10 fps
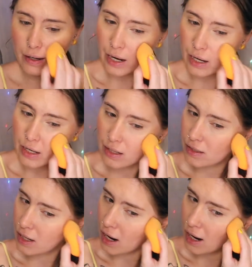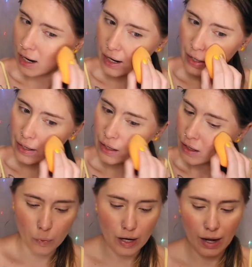and I
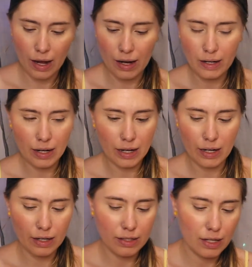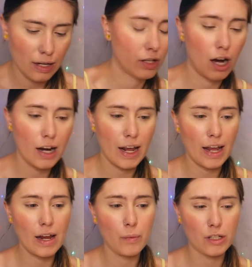went ahead and got
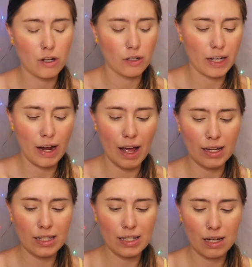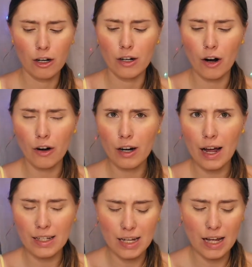a what's called an
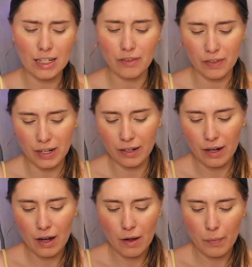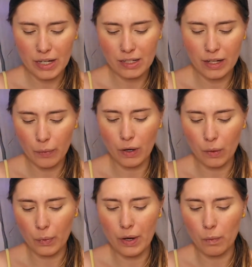RSS feed, basically where
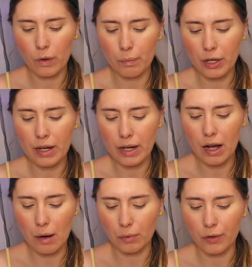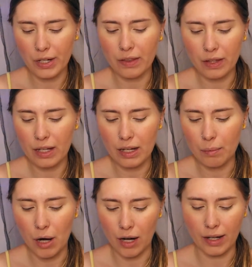we would be uploading the
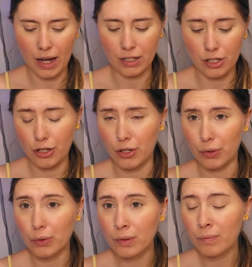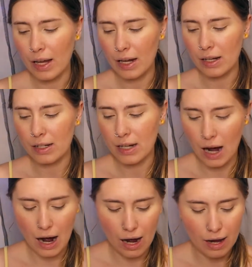podcast to. And
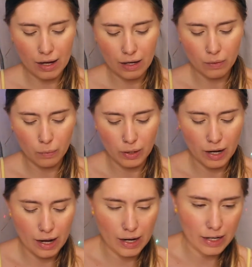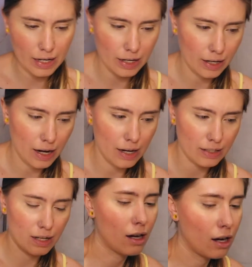I went ahead and got
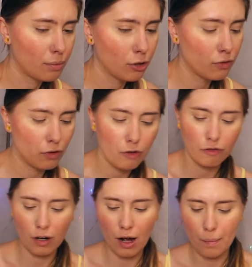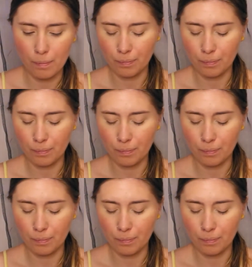approval from